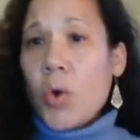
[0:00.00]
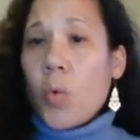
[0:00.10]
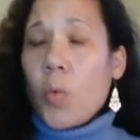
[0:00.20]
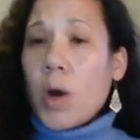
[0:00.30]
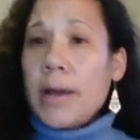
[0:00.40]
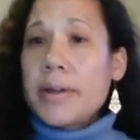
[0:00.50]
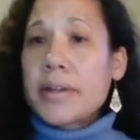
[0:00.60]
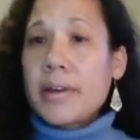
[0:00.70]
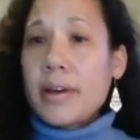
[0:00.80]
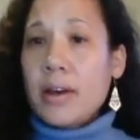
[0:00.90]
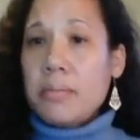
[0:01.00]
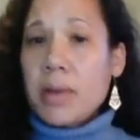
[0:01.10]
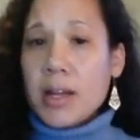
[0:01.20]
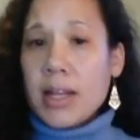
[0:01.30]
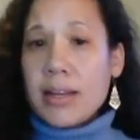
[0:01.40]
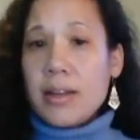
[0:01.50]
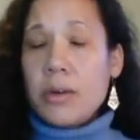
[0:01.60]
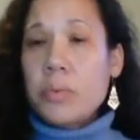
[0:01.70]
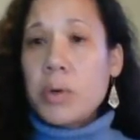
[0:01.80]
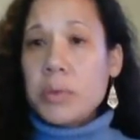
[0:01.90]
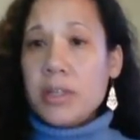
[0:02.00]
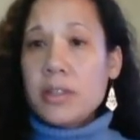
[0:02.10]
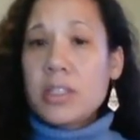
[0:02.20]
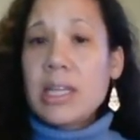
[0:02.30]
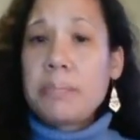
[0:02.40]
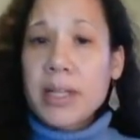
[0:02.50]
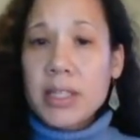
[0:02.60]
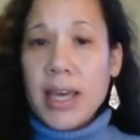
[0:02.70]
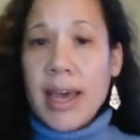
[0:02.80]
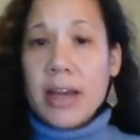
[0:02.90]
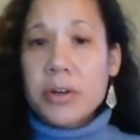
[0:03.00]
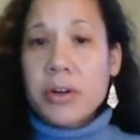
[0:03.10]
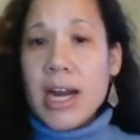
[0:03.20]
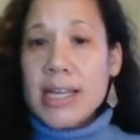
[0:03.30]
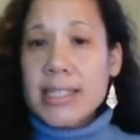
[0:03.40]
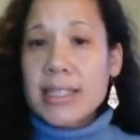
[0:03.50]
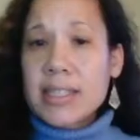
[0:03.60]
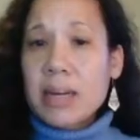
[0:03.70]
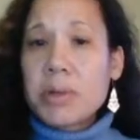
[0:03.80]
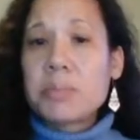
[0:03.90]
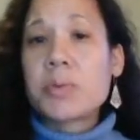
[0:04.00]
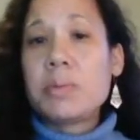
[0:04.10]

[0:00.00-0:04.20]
what we typically categorize as suburbs,